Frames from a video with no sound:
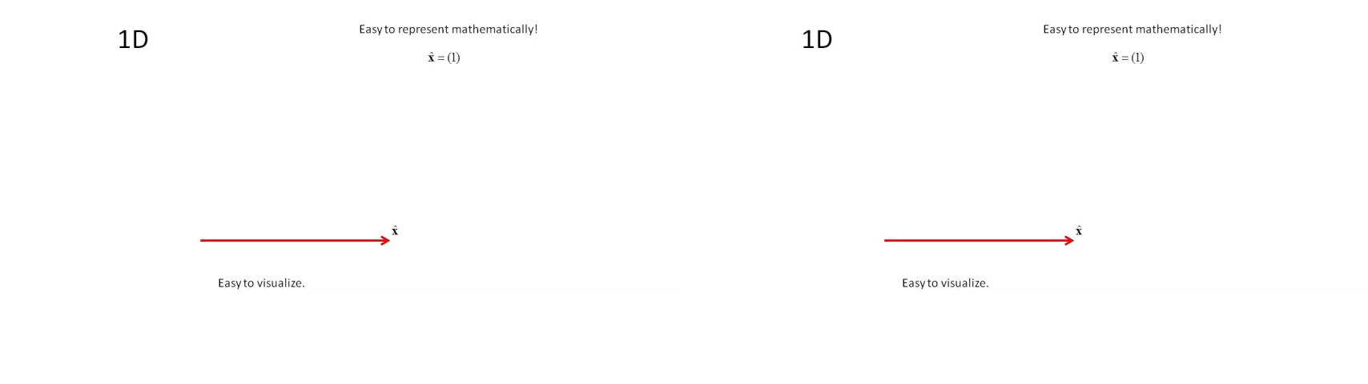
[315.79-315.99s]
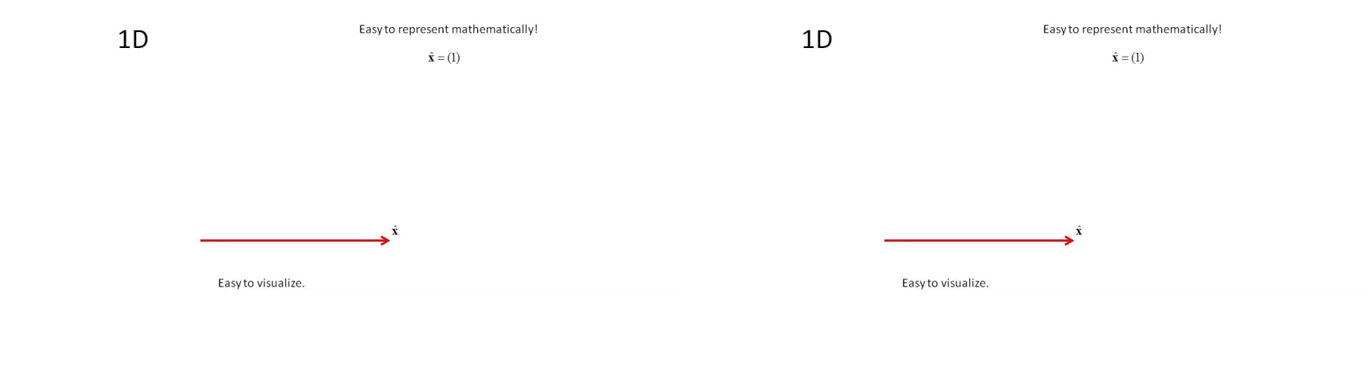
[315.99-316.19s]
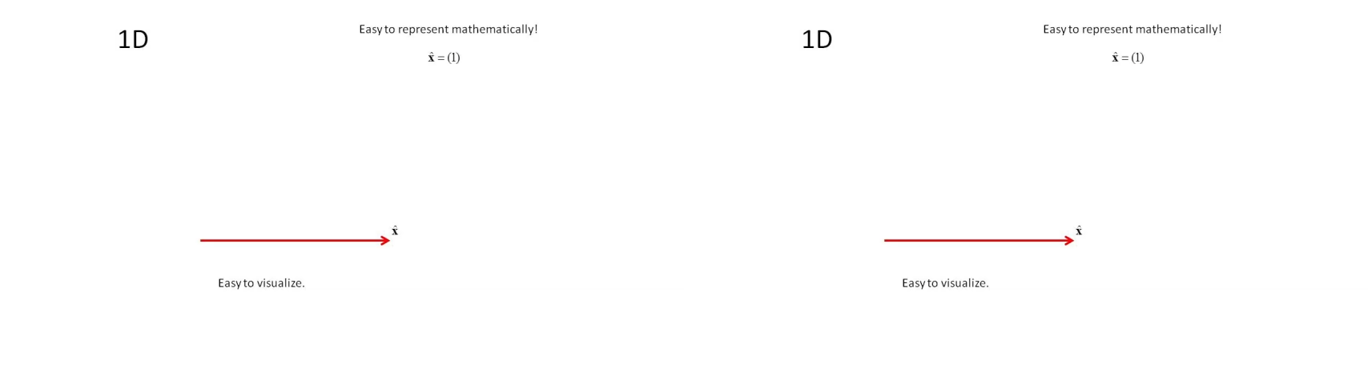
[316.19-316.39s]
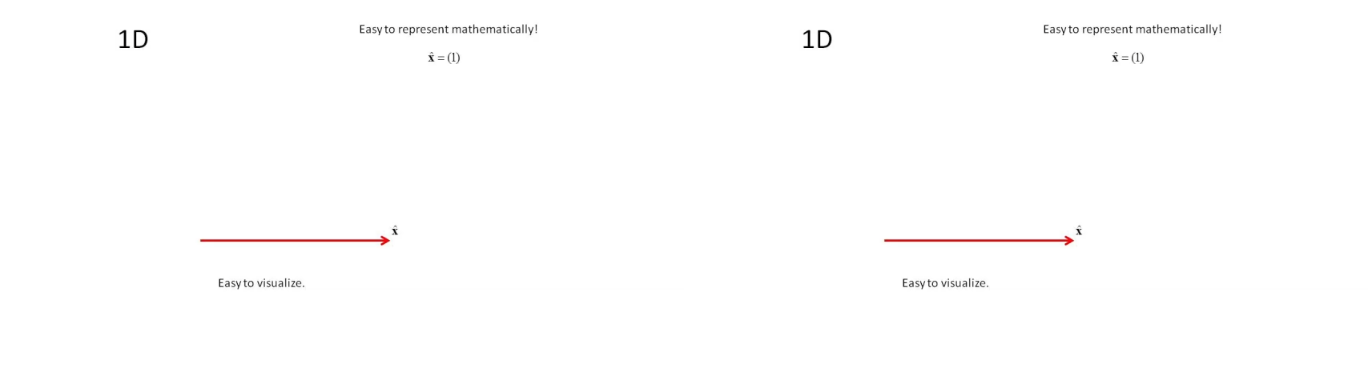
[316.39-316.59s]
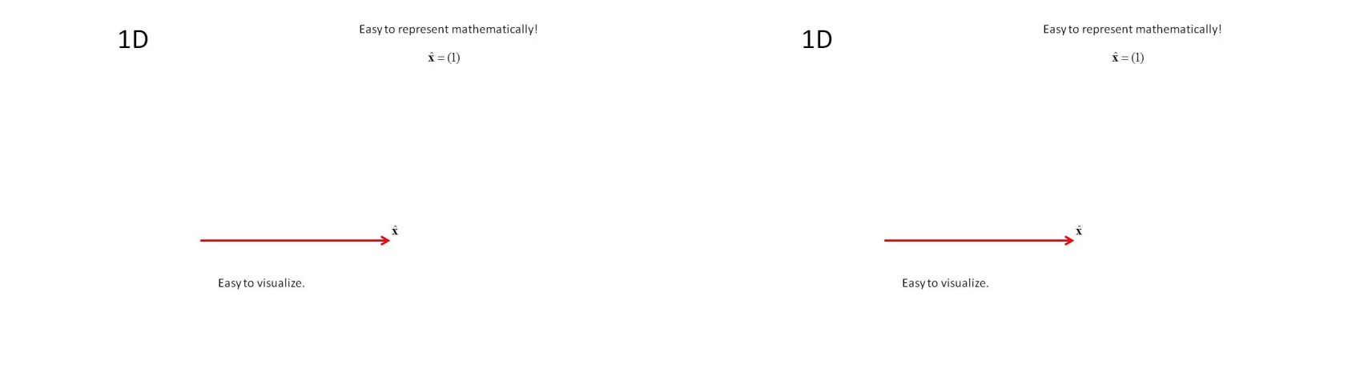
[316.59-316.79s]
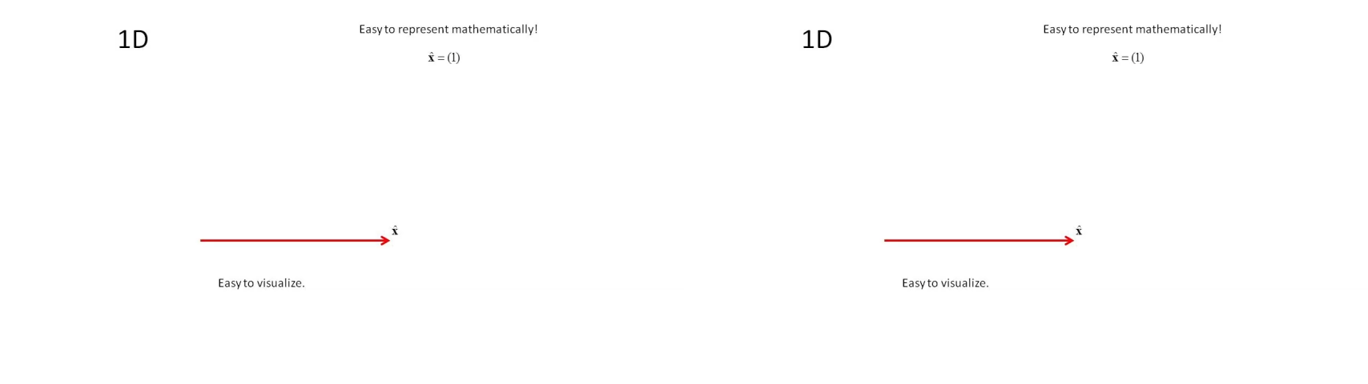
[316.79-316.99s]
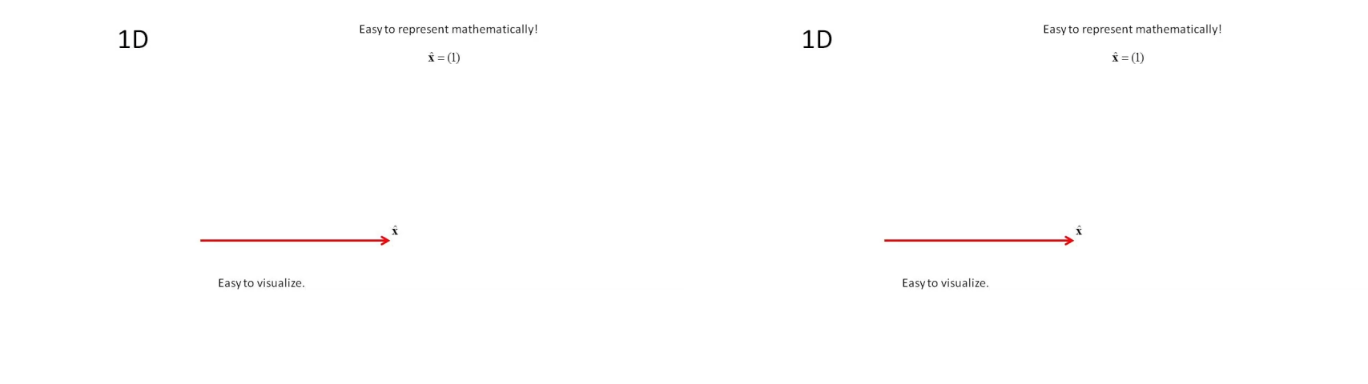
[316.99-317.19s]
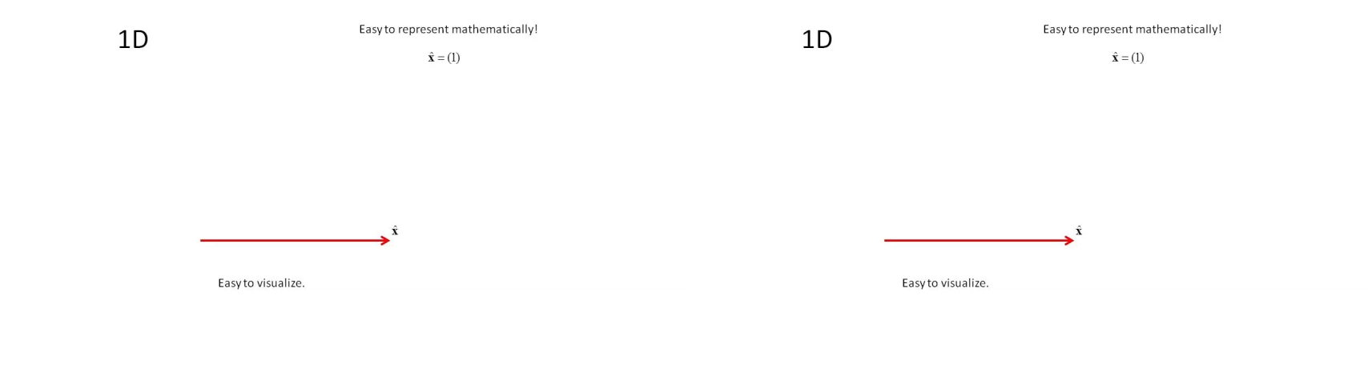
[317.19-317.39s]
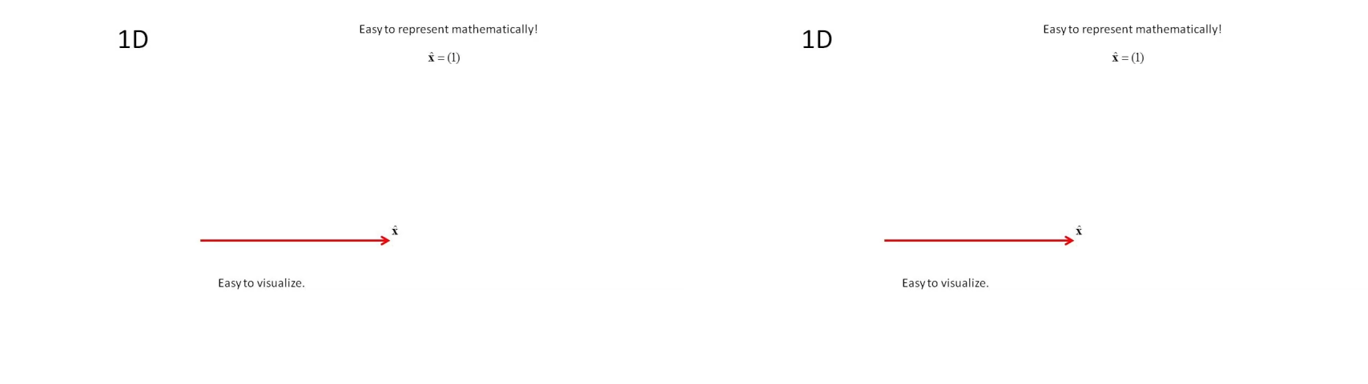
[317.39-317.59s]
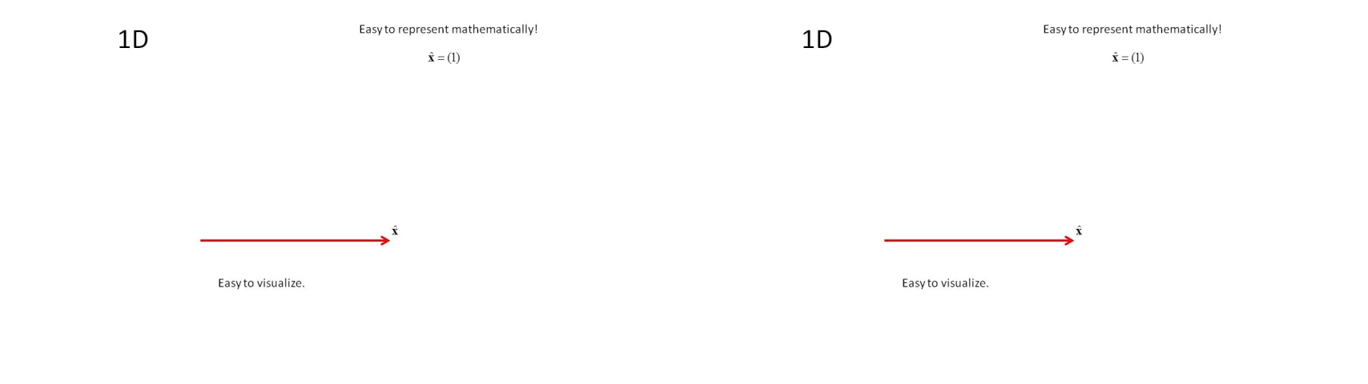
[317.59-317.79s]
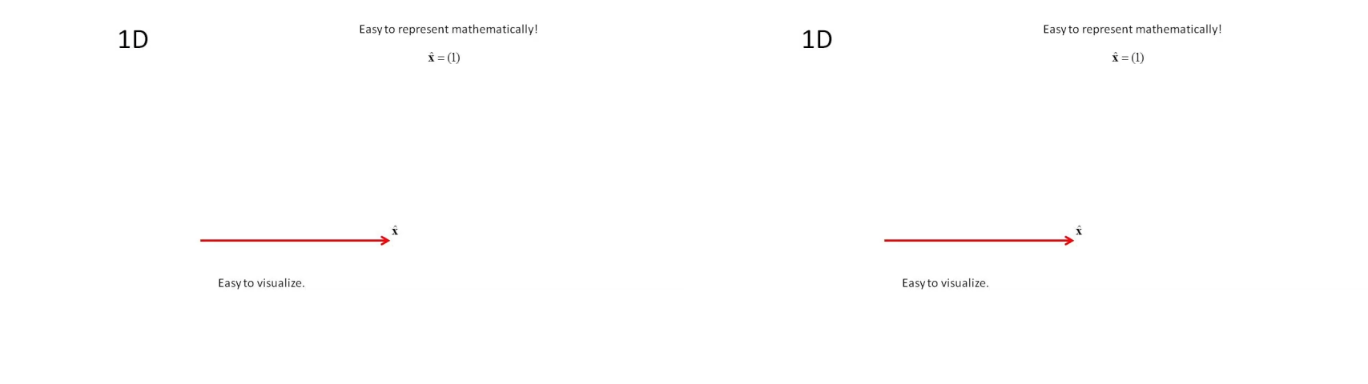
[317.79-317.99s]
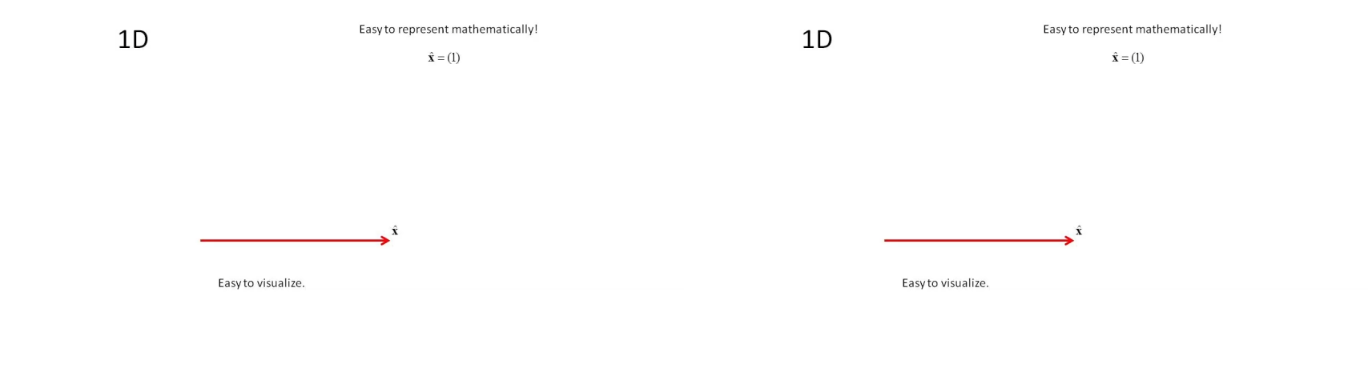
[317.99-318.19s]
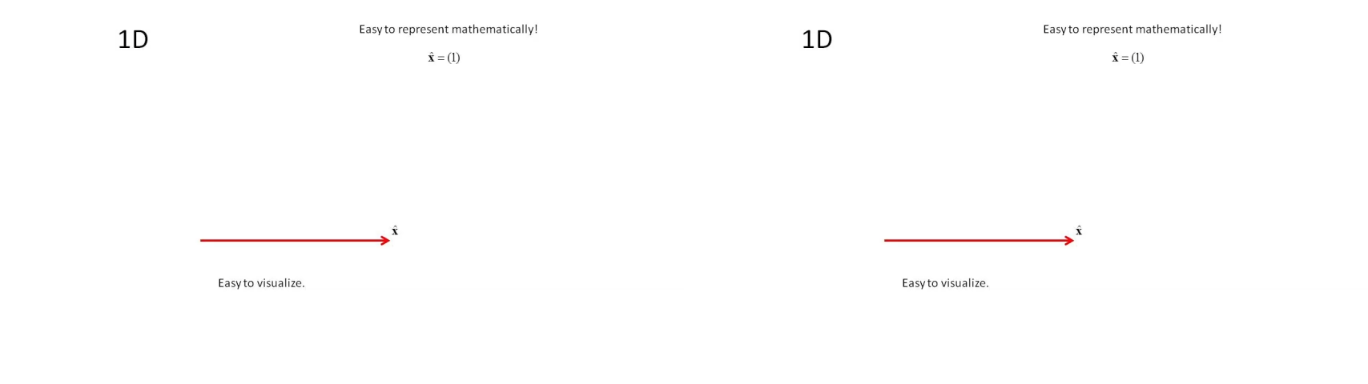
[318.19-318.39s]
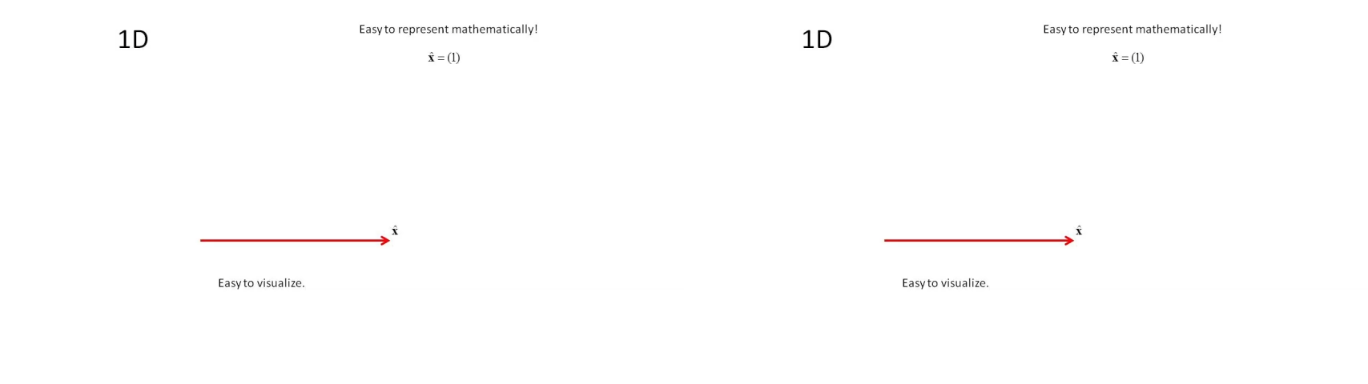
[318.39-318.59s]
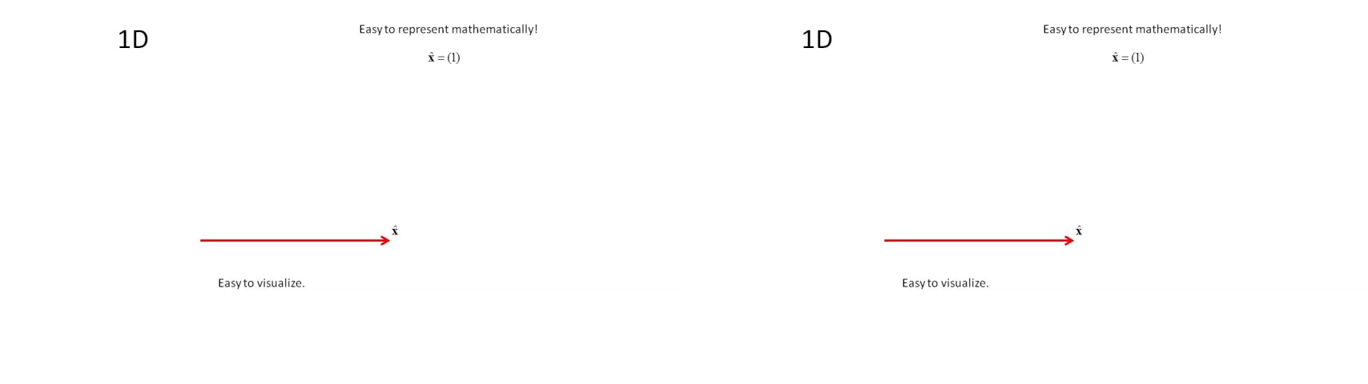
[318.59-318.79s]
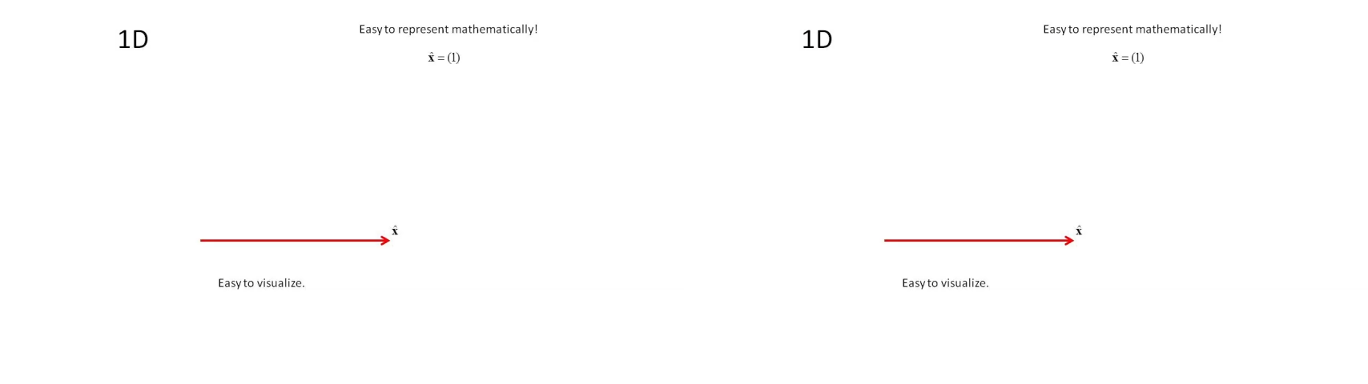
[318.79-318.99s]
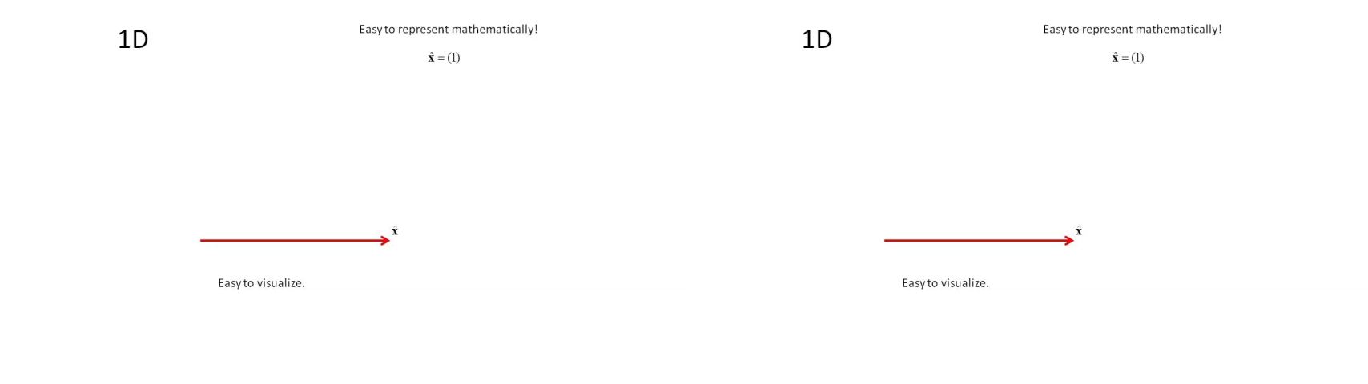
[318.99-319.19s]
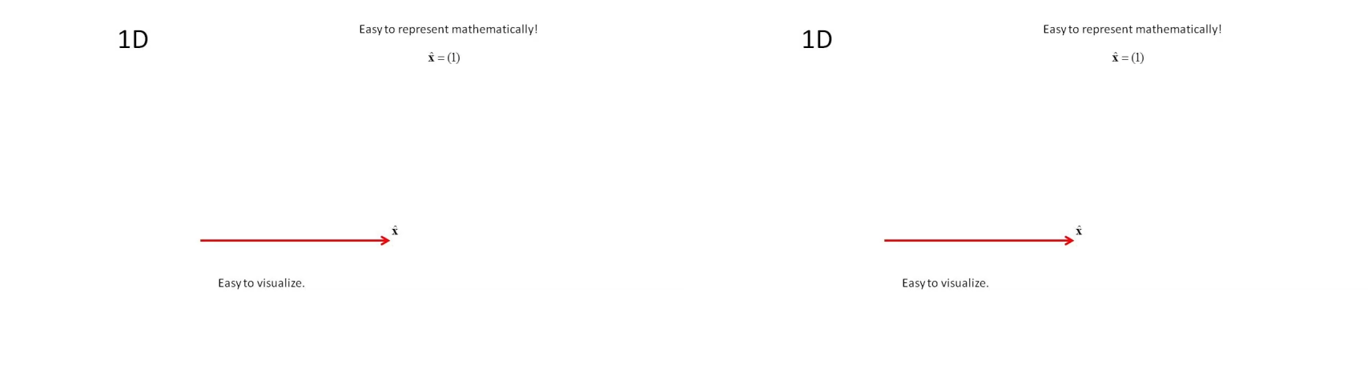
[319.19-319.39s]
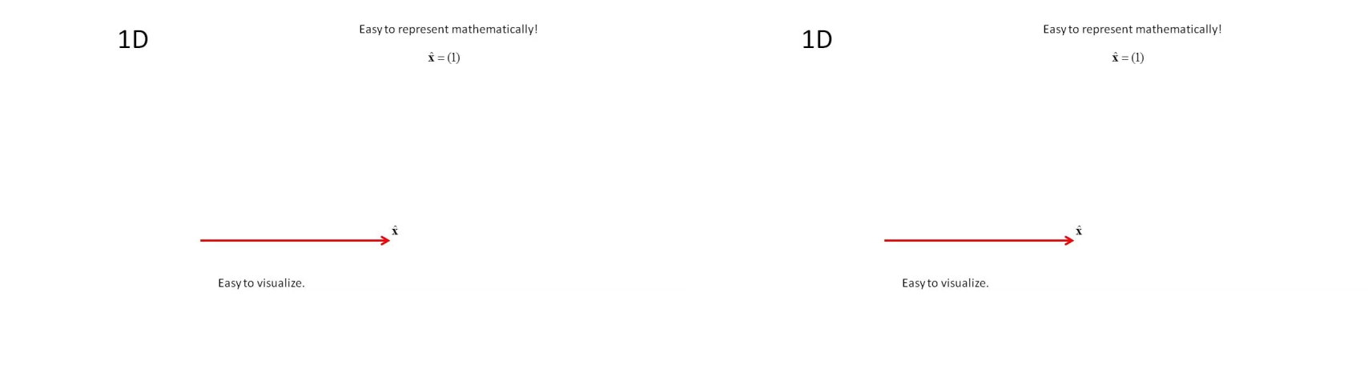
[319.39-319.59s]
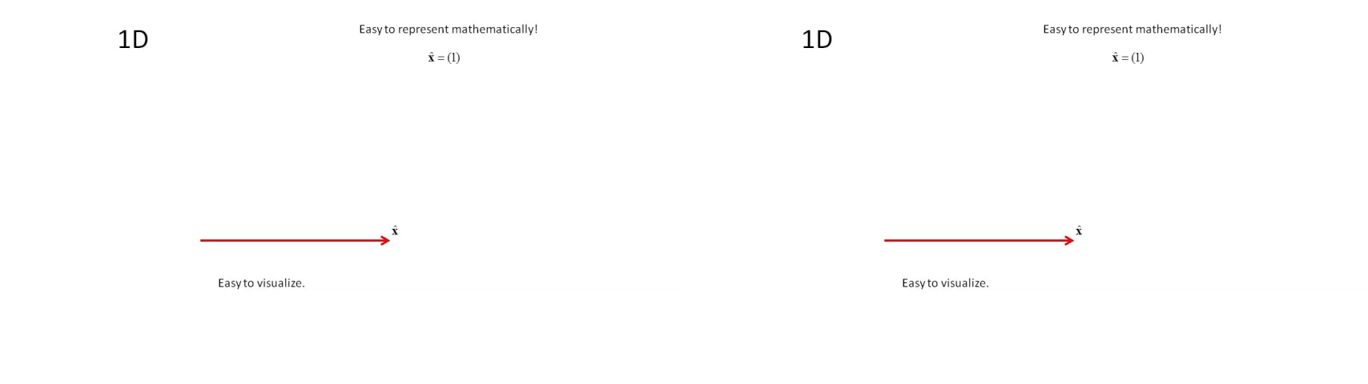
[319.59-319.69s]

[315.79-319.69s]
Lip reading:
(no speaker visible)